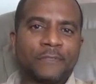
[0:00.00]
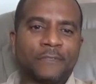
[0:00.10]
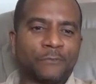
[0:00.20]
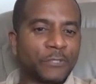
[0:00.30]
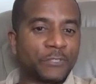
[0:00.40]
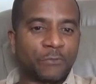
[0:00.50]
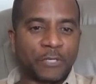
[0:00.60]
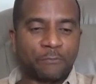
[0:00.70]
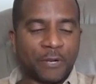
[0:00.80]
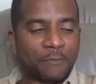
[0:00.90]
and the reason why
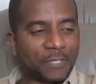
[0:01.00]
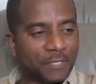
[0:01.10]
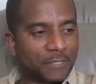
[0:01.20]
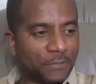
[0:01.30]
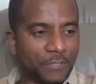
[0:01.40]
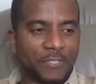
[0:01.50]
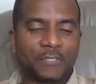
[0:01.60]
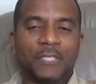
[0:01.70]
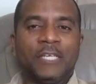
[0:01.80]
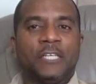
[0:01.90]
you probably clicked on
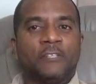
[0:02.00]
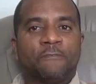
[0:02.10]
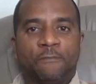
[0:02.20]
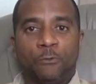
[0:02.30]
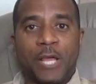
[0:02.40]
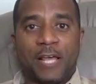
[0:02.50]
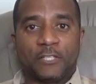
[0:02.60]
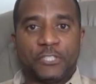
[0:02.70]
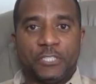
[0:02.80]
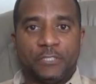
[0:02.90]
this, food
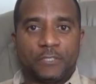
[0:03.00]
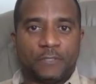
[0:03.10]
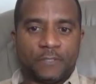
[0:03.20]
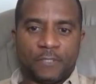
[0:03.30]
allergies.